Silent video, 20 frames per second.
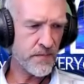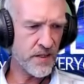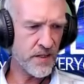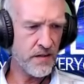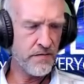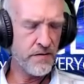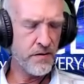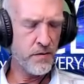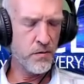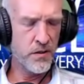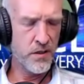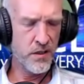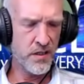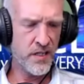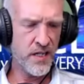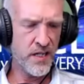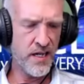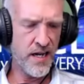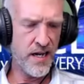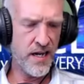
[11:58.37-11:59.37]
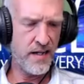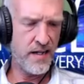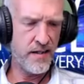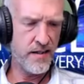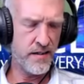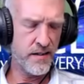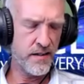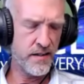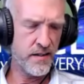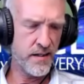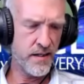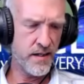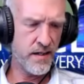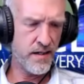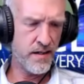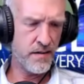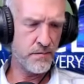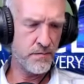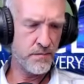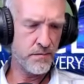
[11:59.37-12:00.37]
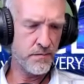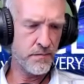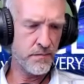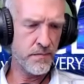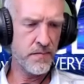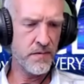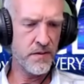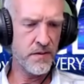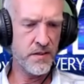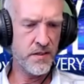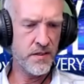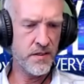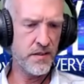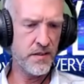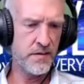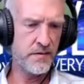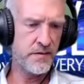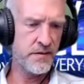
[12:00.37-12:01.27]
if you were looking at the